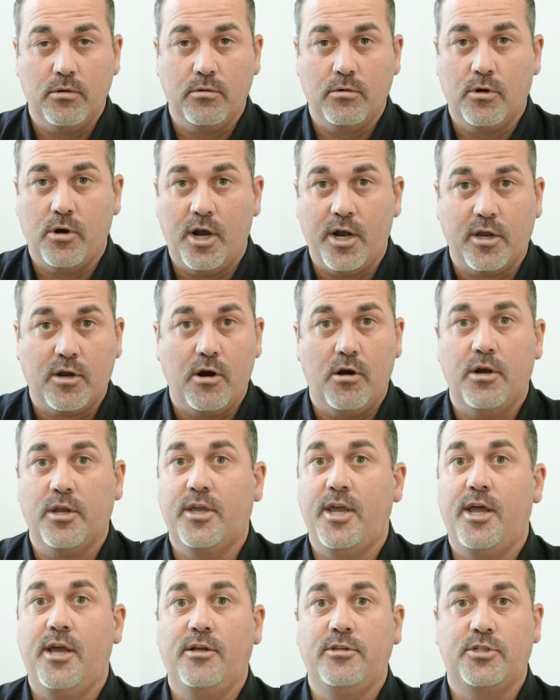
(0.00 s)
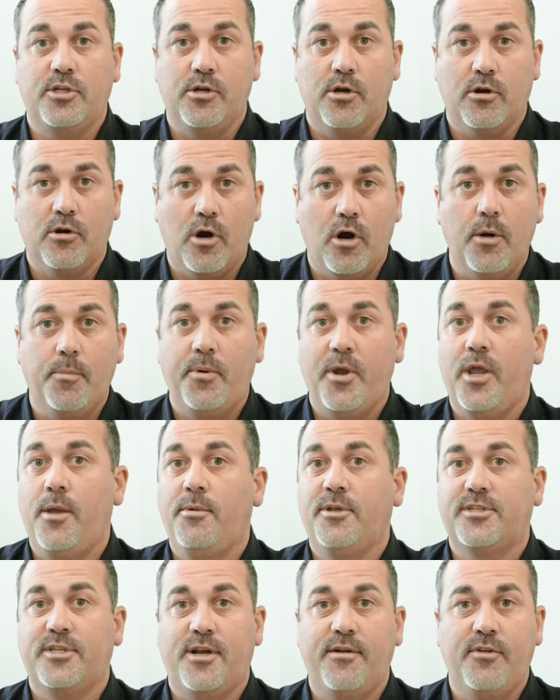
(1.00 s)
credit card accounts and your car
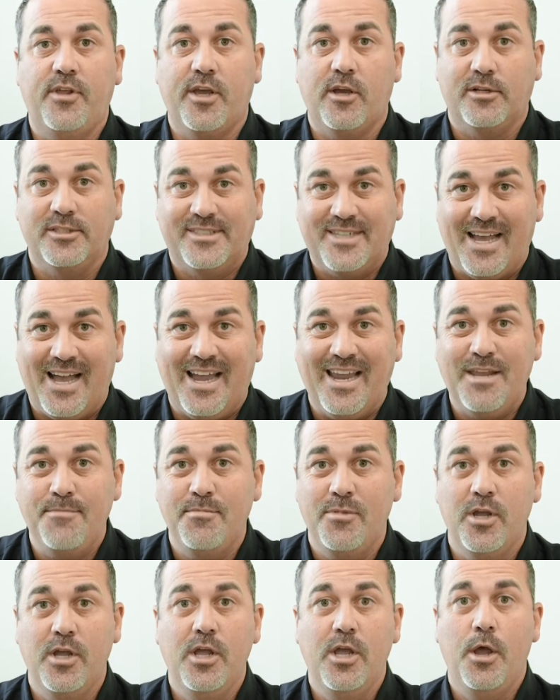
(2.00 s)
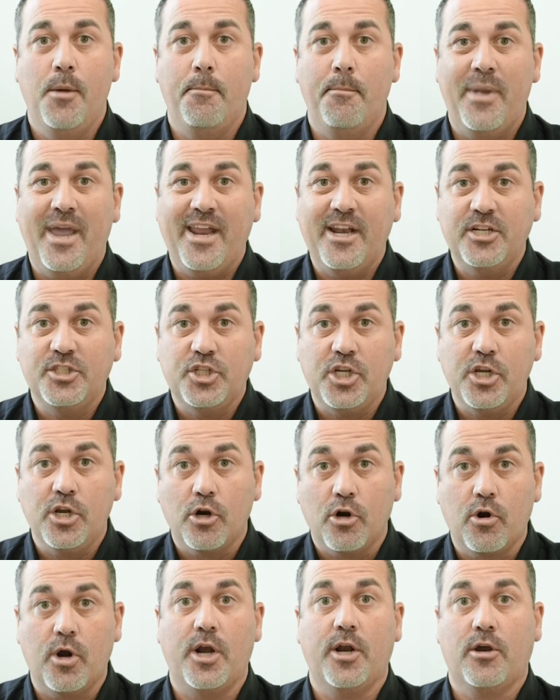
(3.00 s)
payments and everything on time, managing
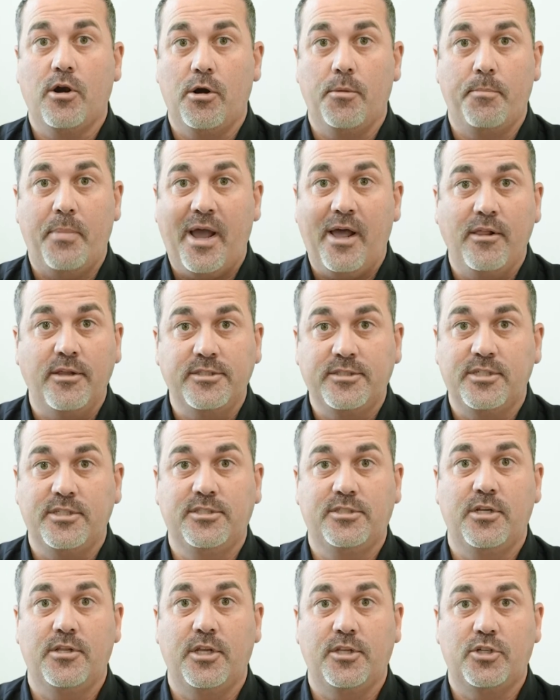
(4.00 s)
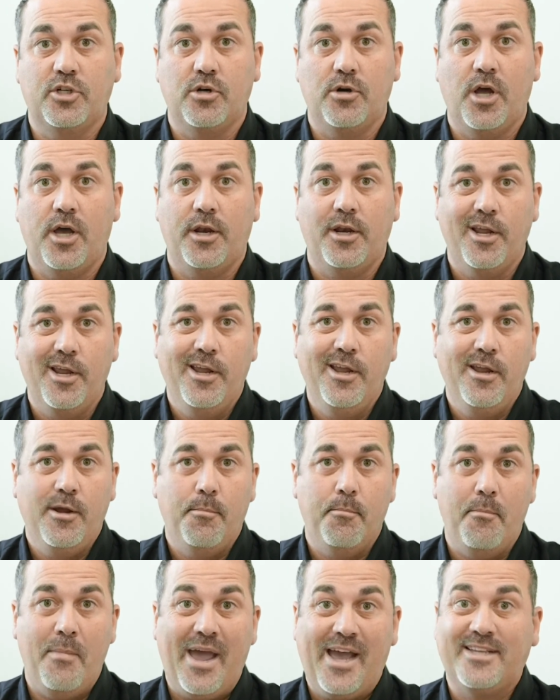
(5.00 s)
your credit card balances so that you're not
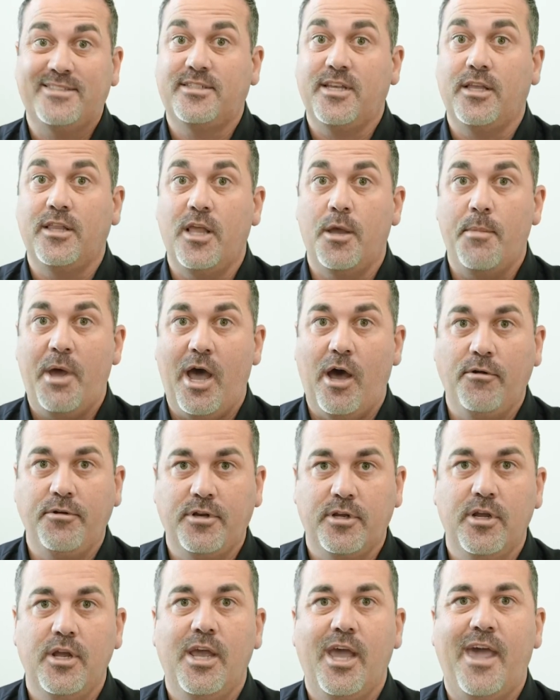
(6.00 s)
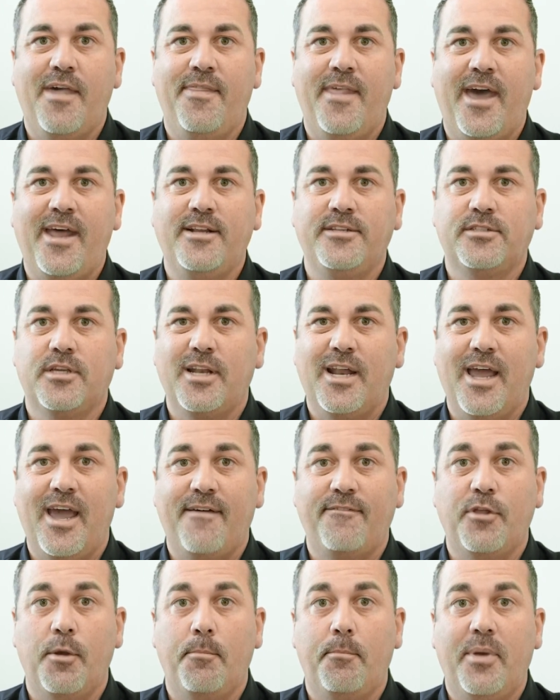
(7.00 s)
maxing them out. And that is going to
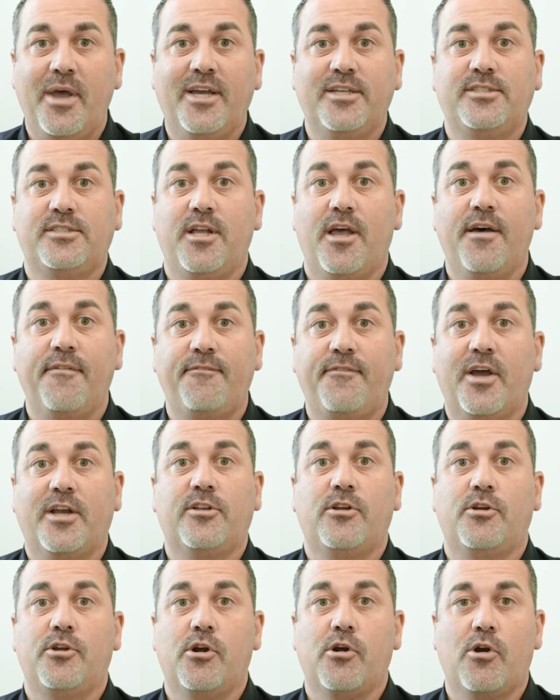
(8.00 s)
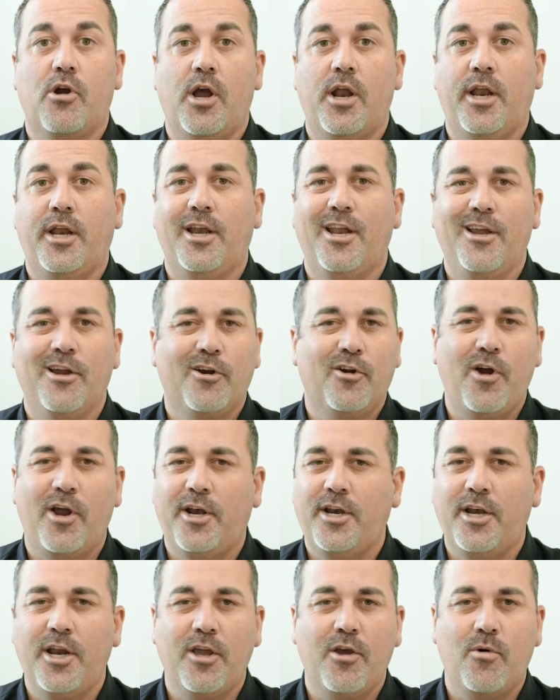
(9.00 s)
have the best effect on your credit.
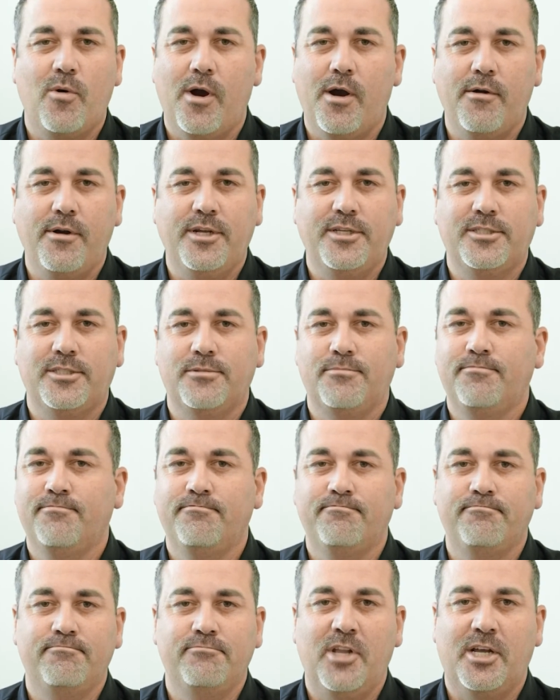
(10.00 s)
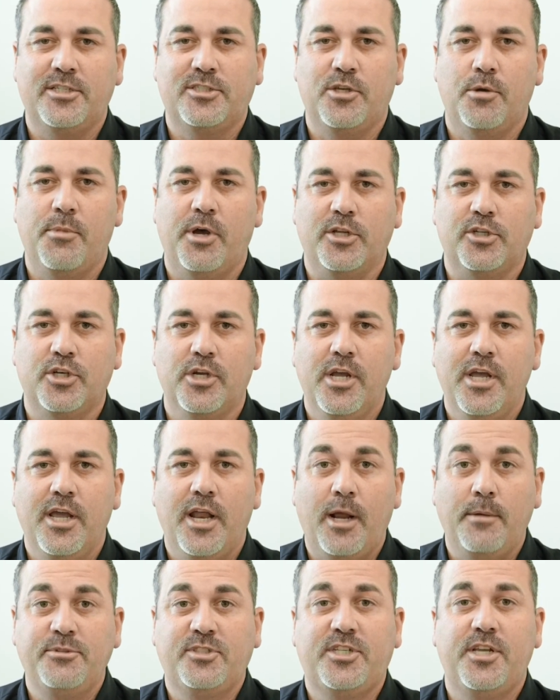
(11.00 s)
Credit inquiries, not so much.
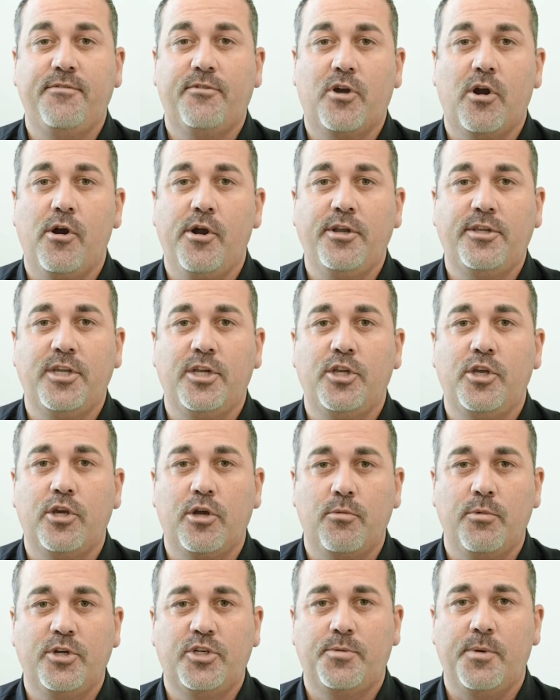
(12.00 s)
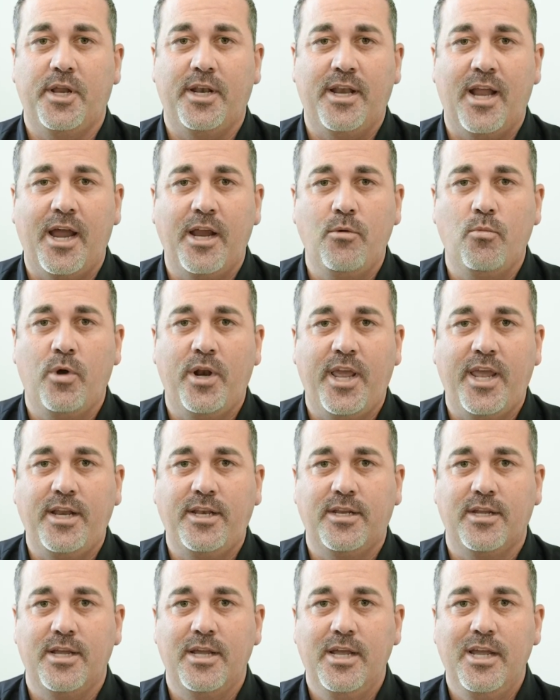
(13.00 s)
I'm Steve Currington. You can reach me at
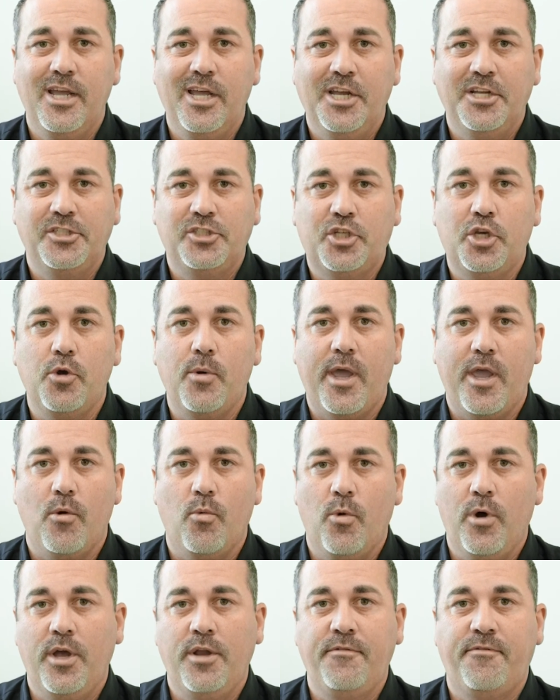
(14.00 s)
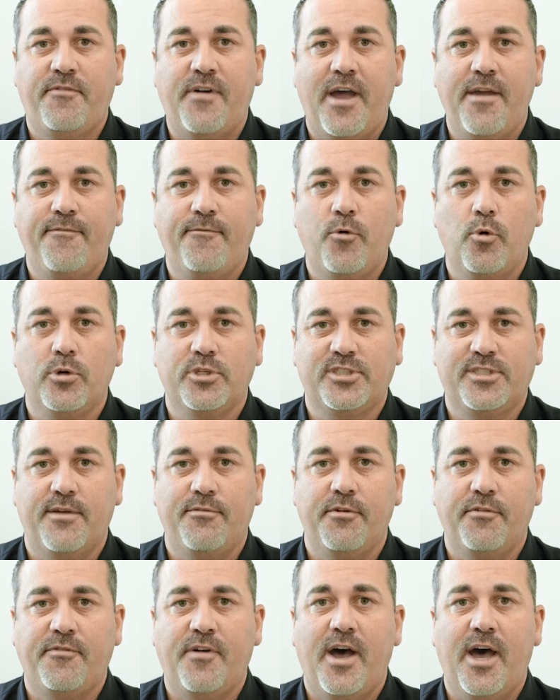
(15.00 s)

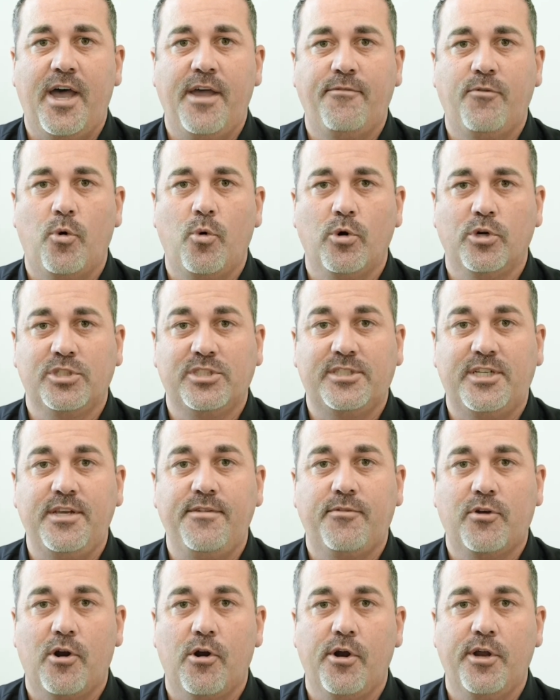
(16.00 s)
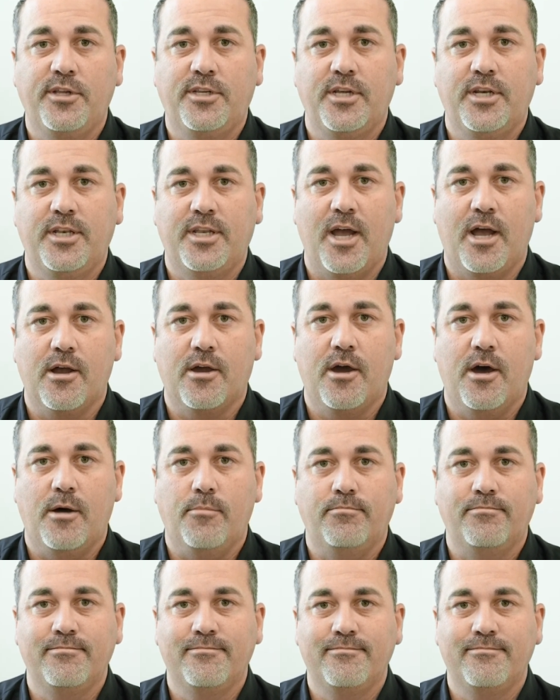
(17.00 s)
918-281-5475 or stevecurrington.com.